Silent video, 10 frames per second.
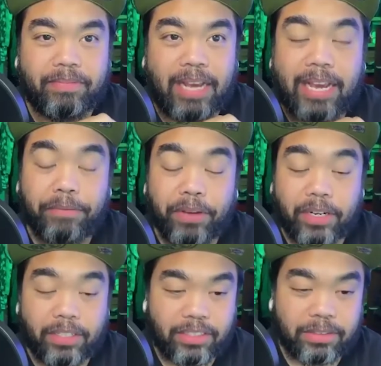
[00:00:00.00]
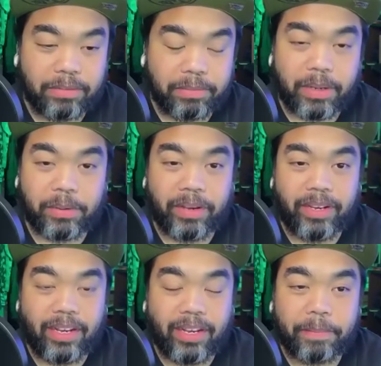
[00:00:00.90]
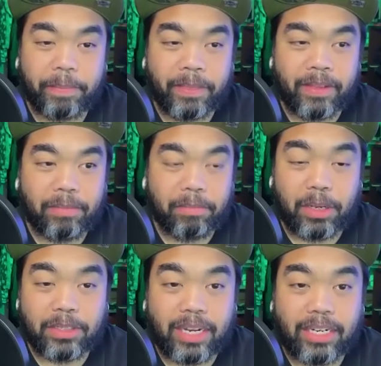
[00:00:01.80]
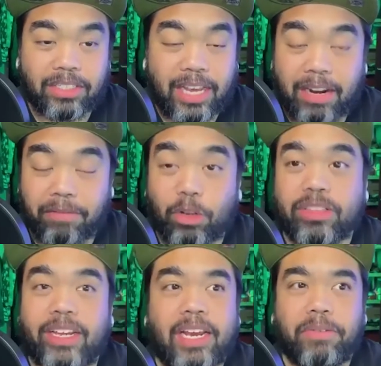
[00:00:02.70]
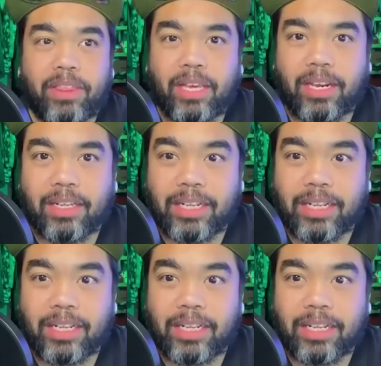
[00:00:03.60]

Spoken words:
I didn't finish, by the way, because I just kind of looked at everything,